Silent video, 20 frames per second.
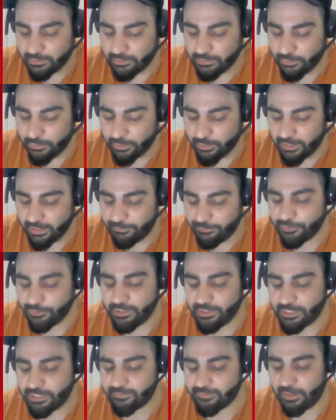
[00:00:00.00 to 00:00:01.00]
okay, if you see
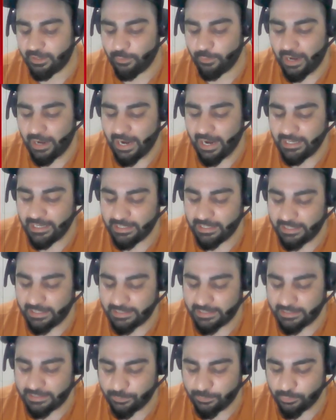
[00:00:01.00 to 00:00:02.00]
this value at, let's
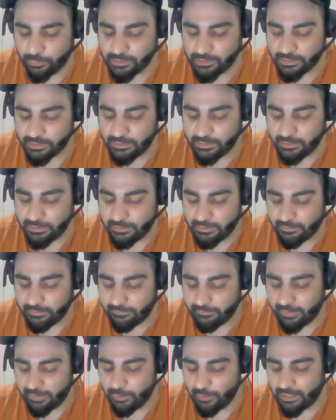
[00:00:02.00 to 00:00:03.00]
suppose
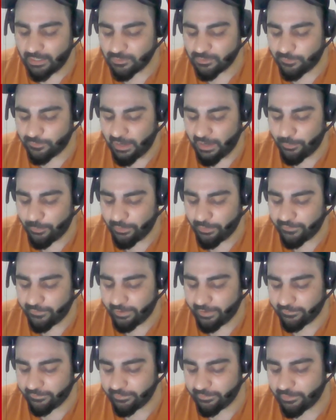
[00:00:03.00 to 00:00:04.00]
value, let's say
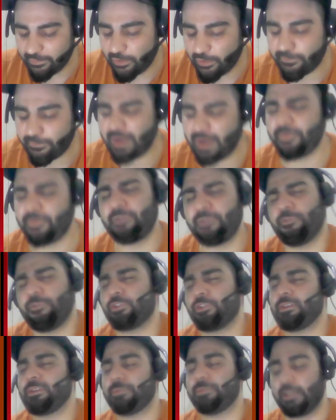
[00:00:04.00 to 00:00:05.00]
5.5 or 5.4
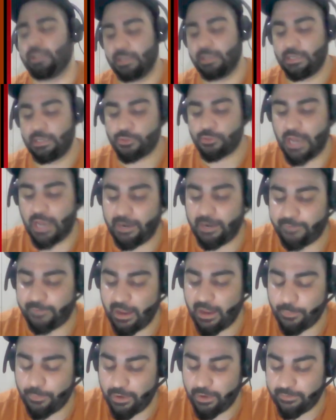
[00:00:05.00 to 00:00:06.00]
something. So add
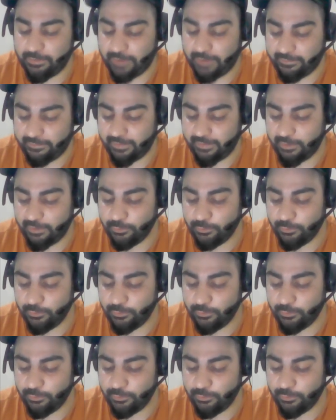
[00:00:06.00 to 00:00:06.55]
5.5 value.